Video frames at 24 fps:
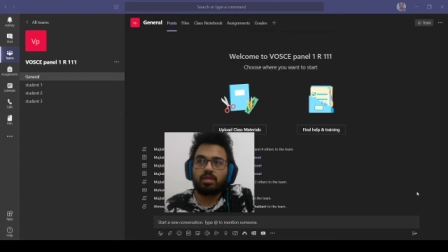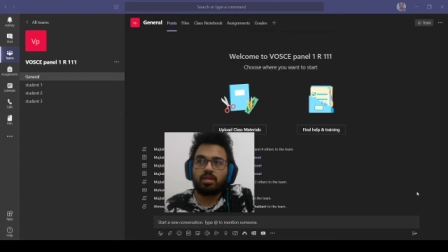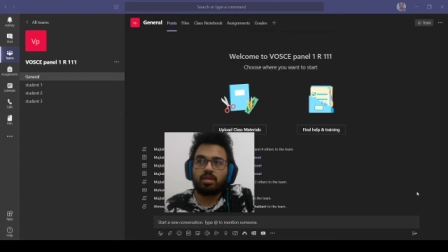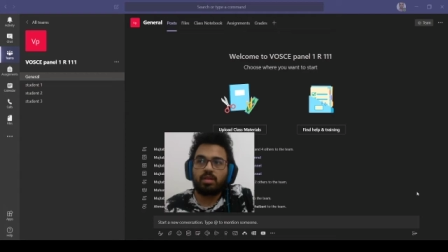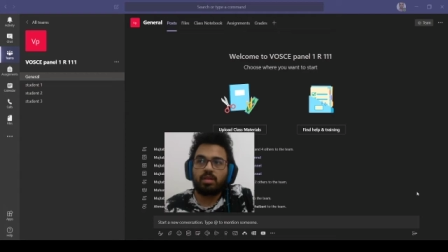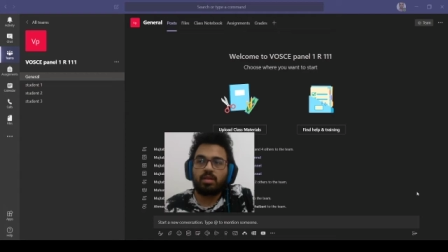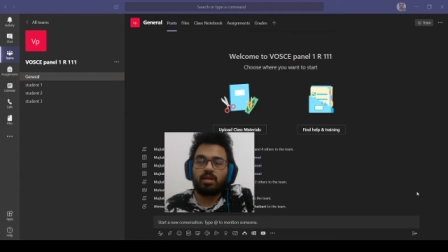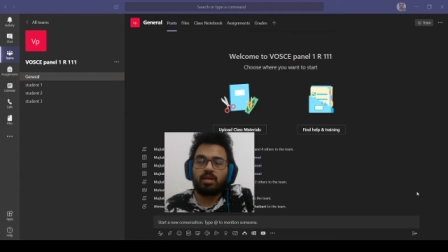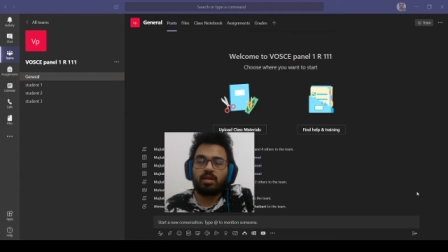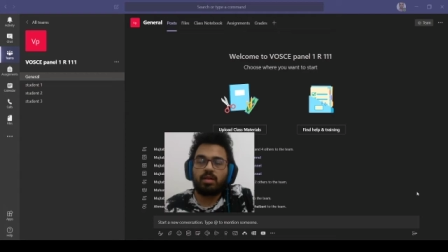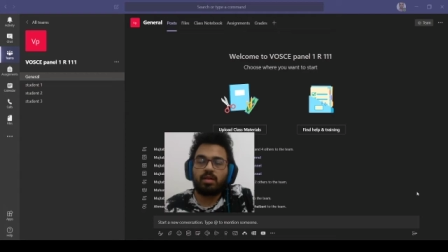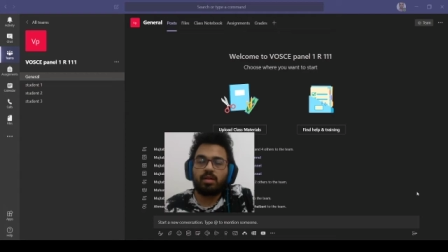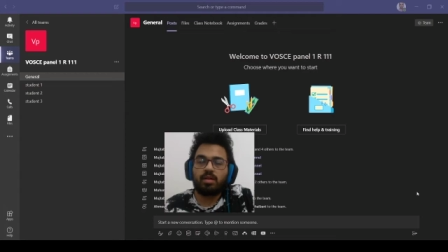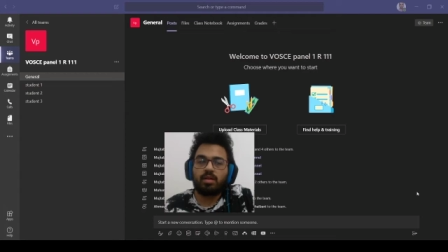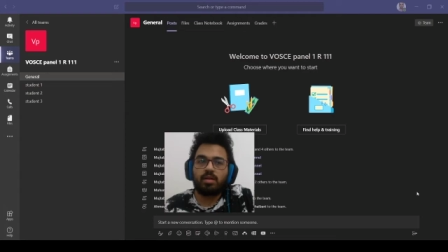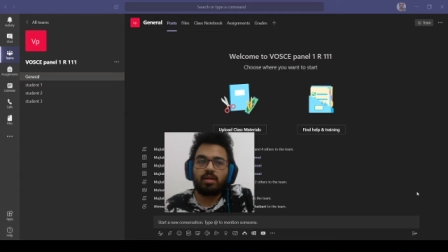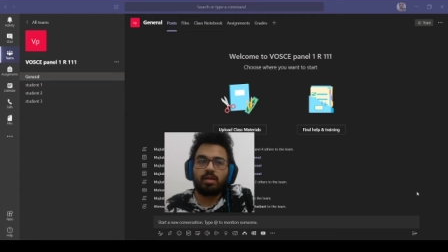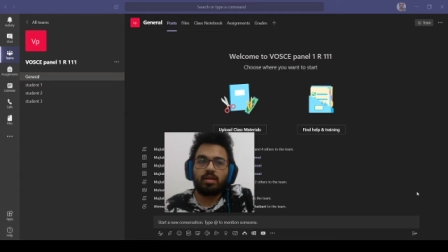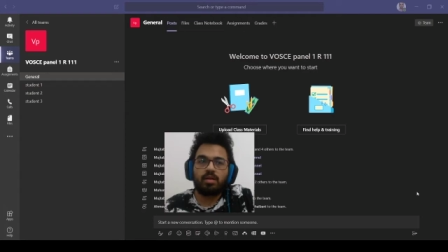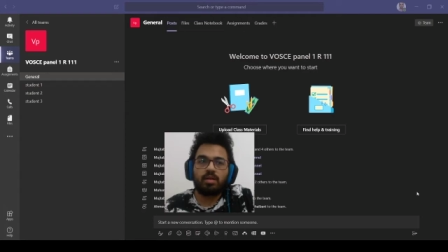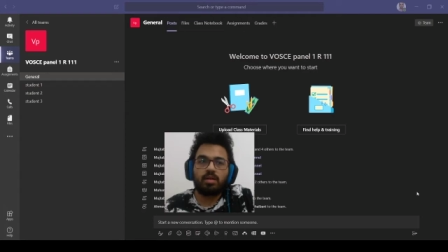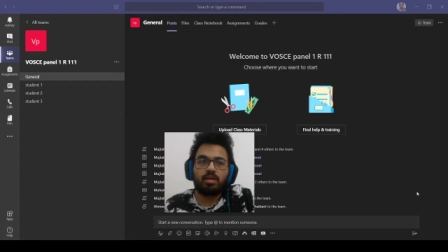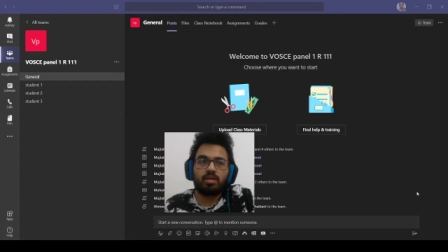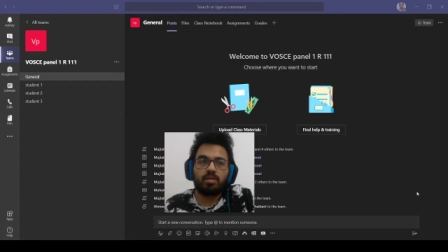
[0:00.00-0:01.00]
our
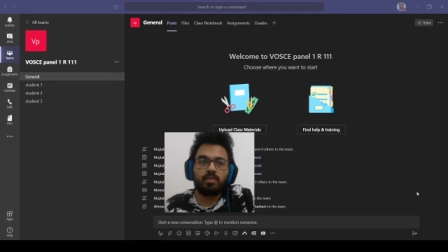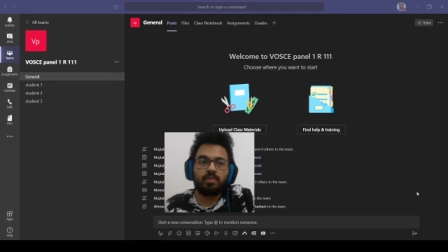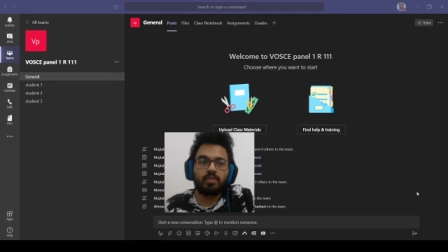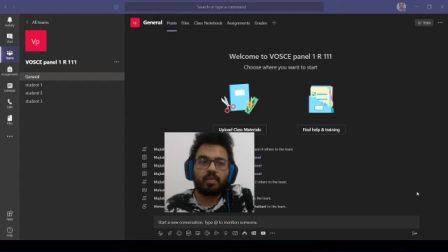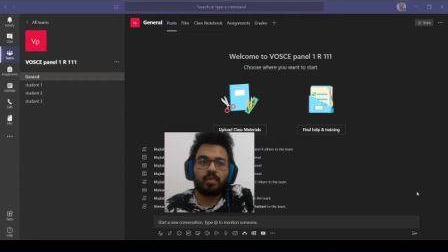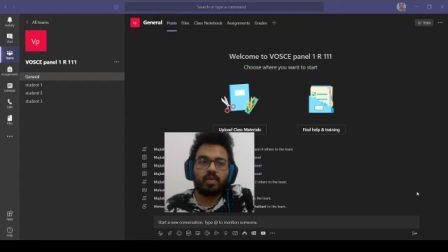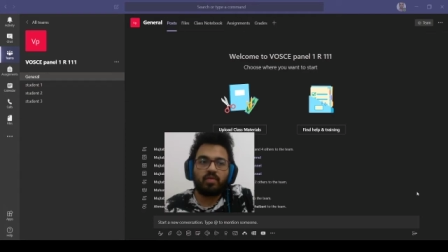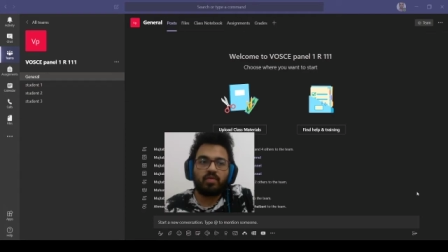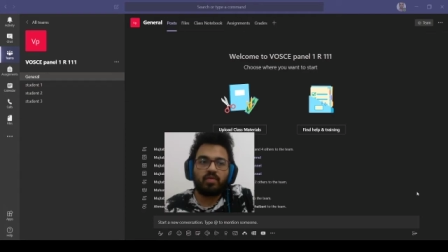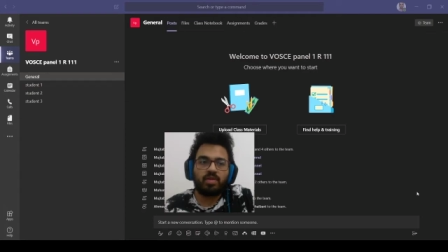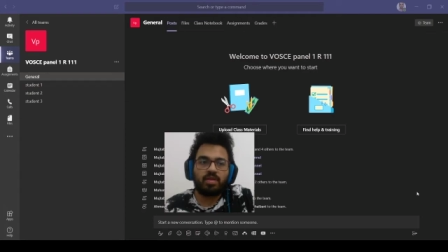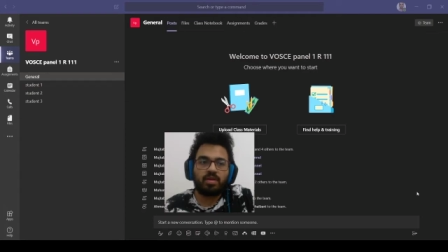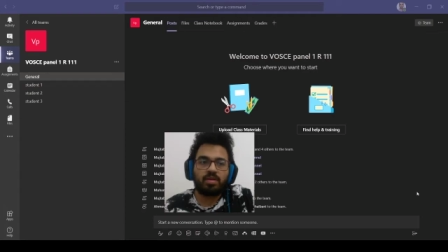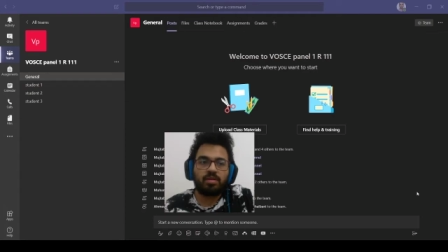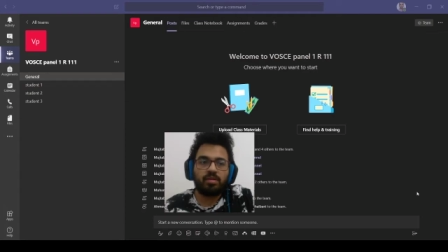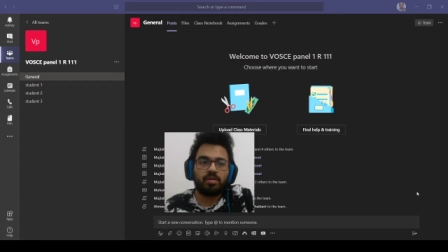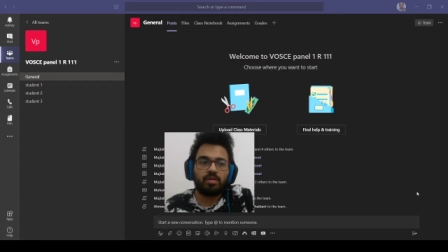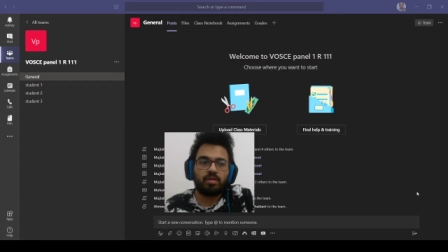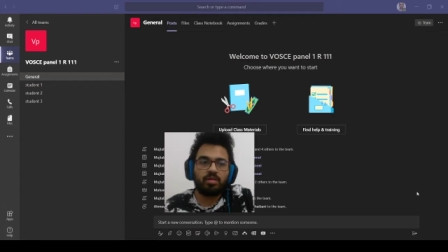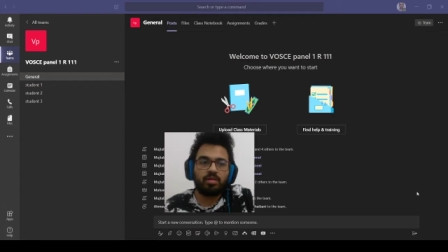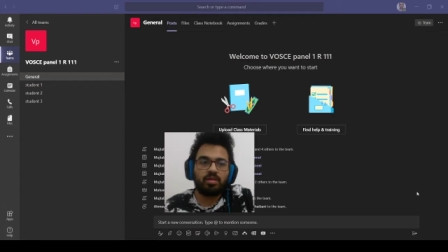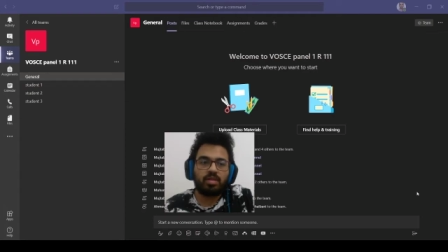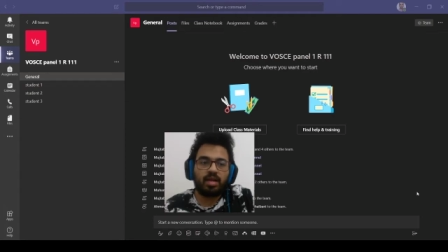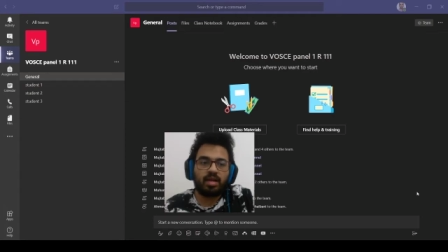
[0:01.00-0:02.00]
um,
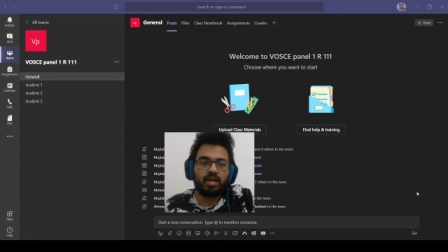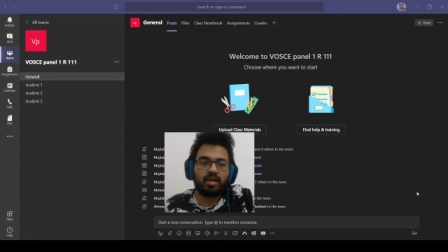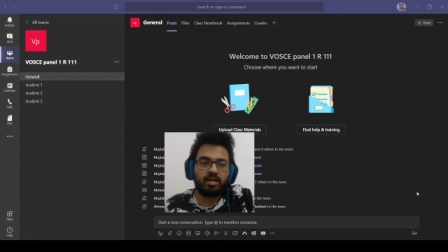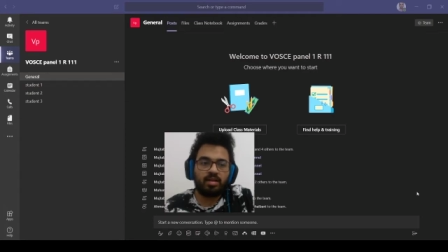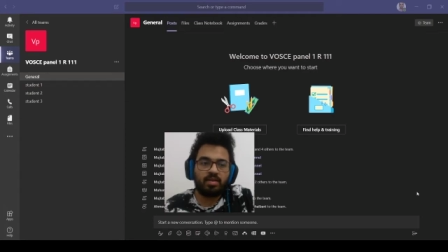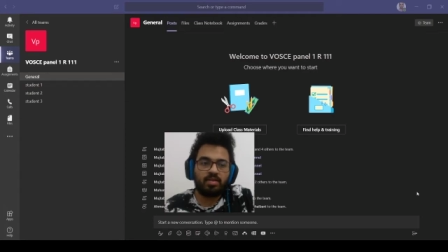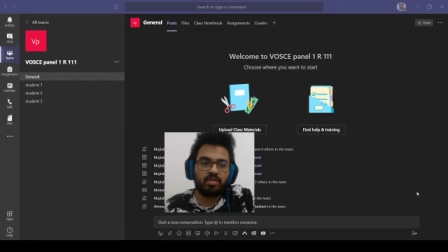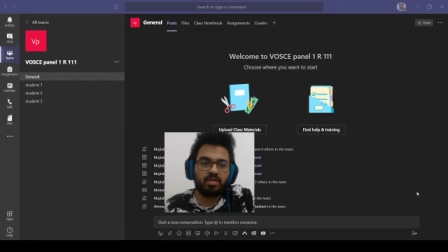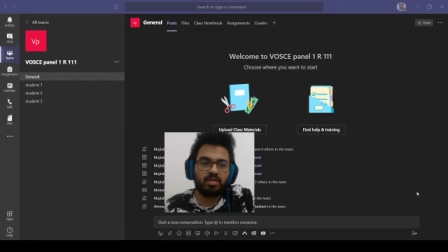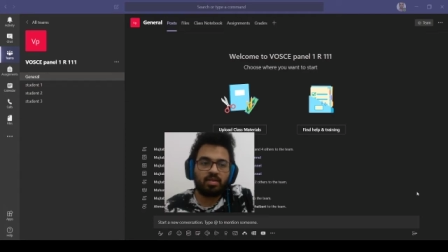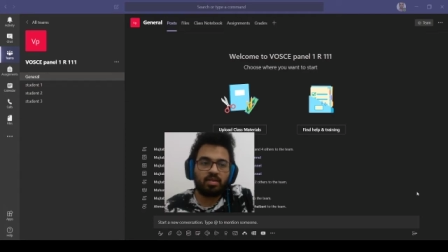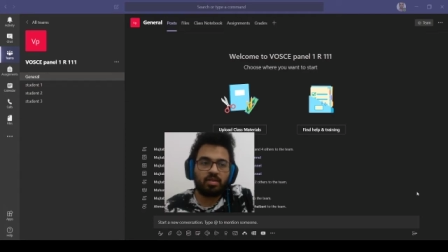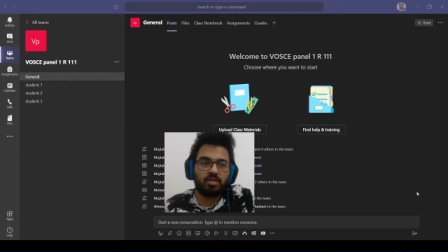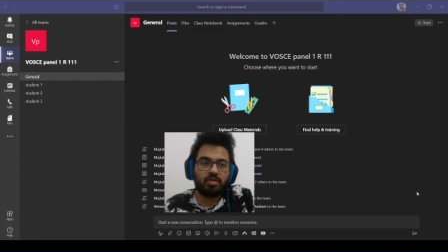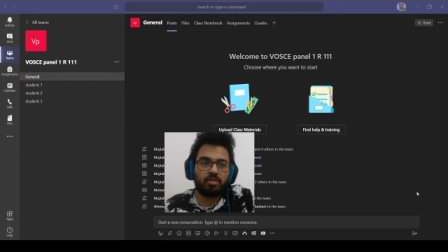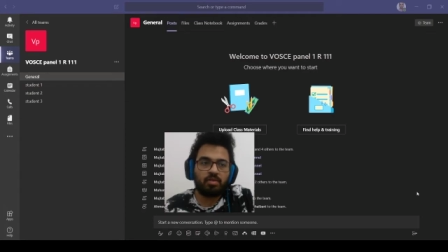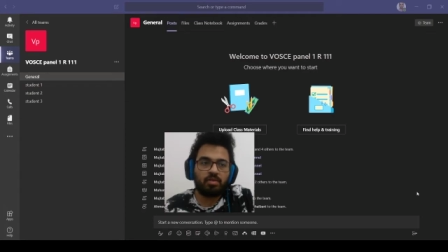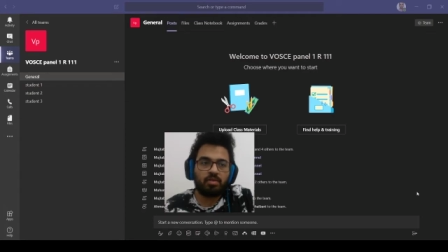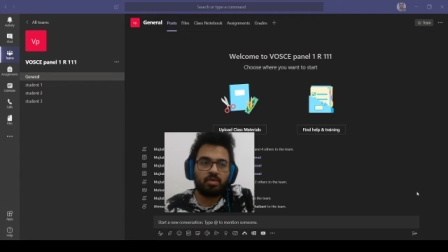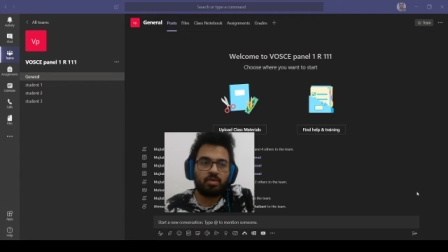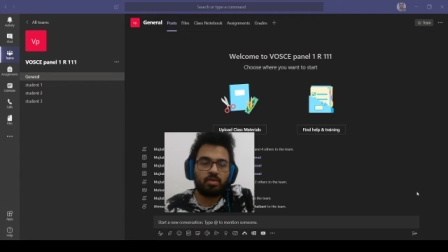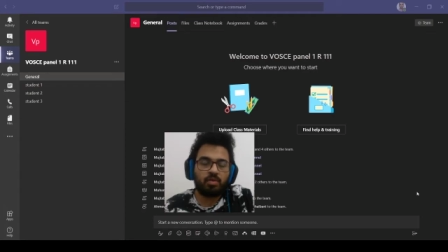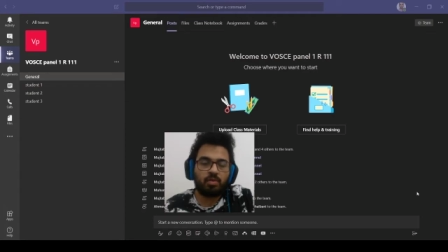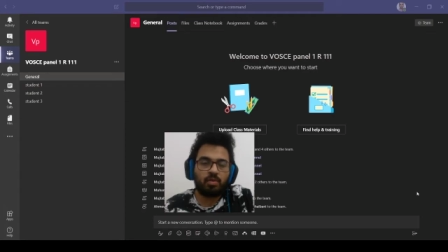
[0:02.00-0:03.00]
physical checklists
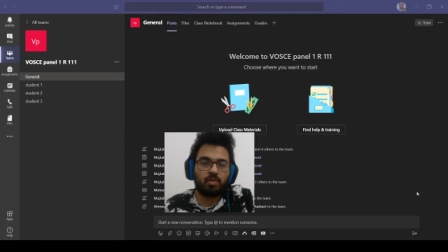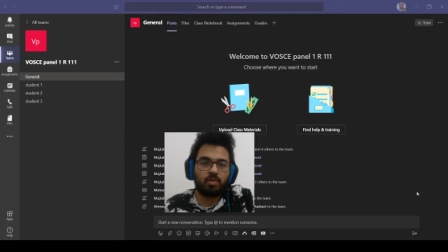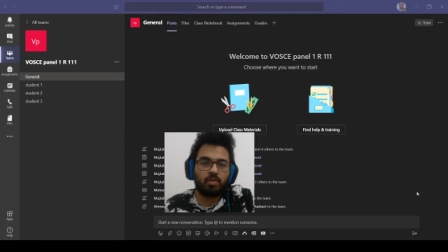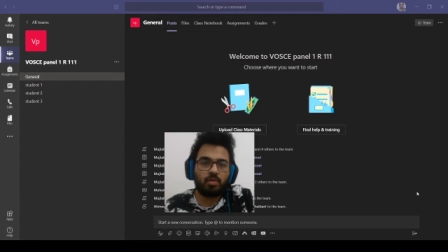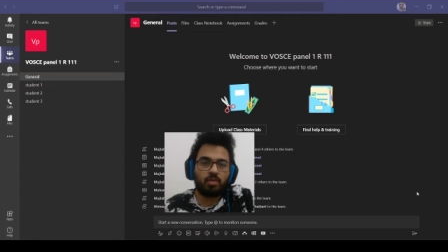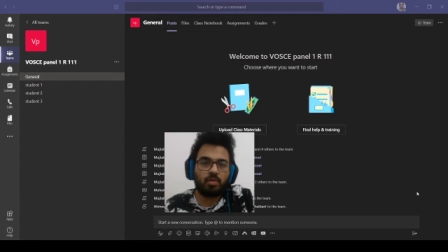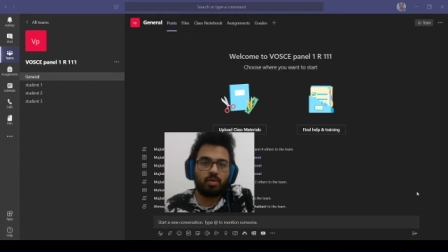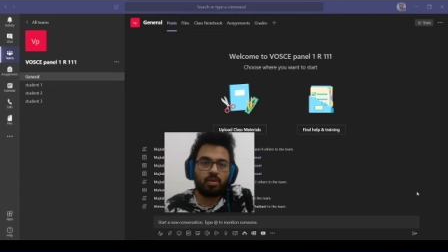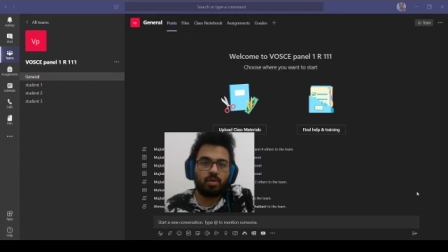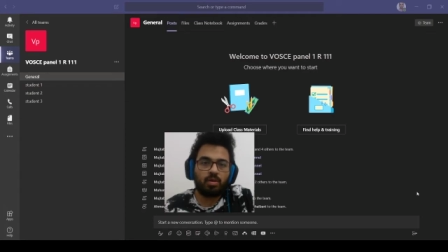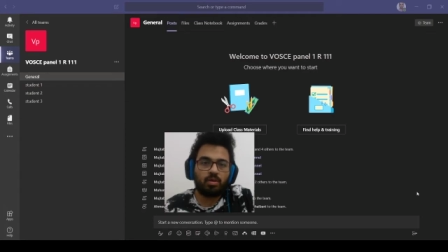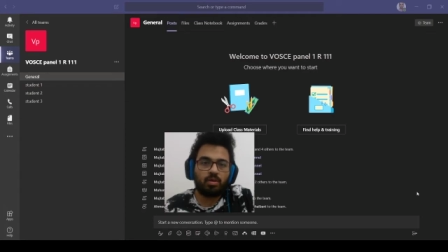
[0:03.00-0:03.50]
to